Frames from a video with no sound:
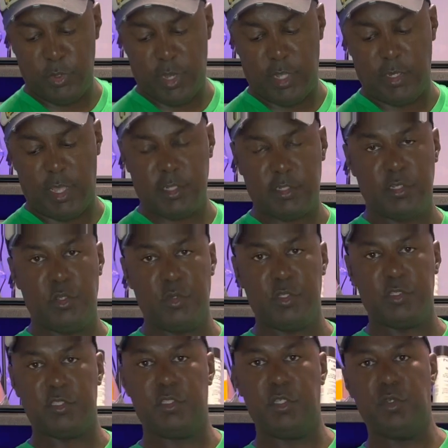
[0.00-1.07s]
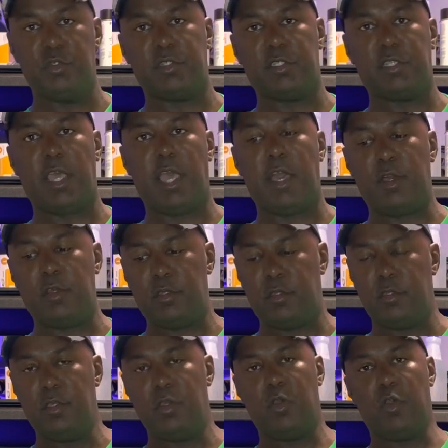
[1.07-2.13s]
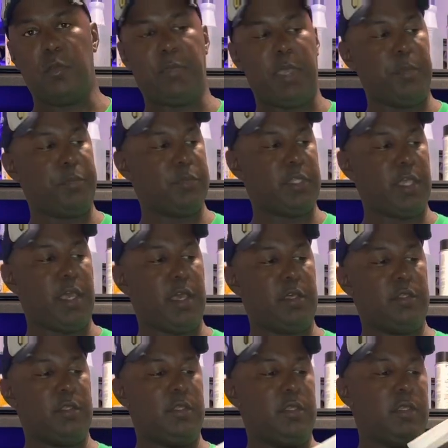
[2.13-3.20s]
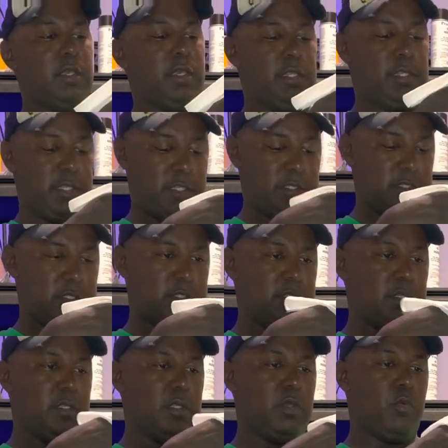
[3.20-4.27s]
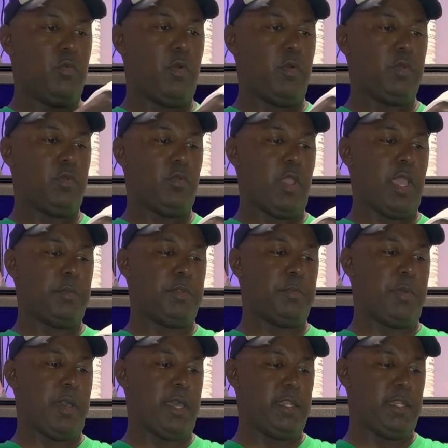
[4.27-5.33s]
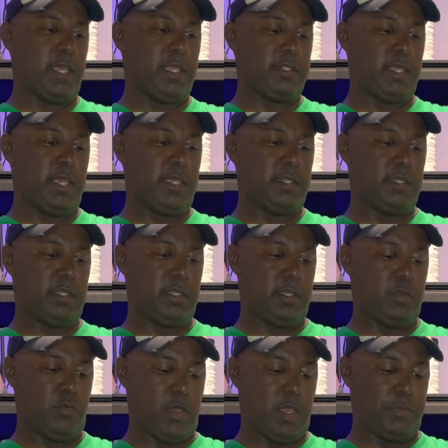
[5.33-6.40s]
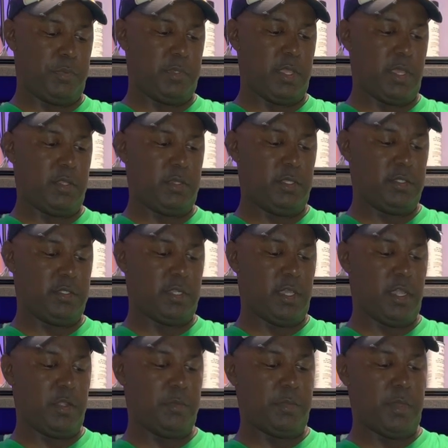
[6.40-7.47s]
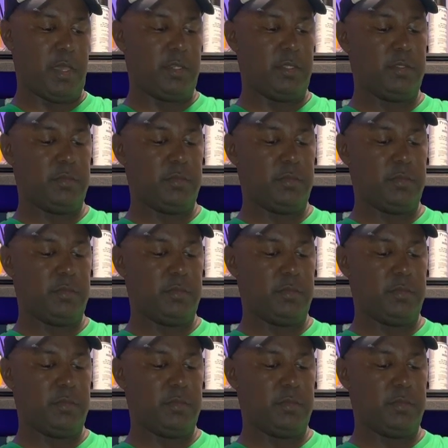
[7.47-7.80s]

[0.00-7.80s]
I'd like to do is just use a towel or a paper towel and then just grab the body like that and wipe it down the entire body.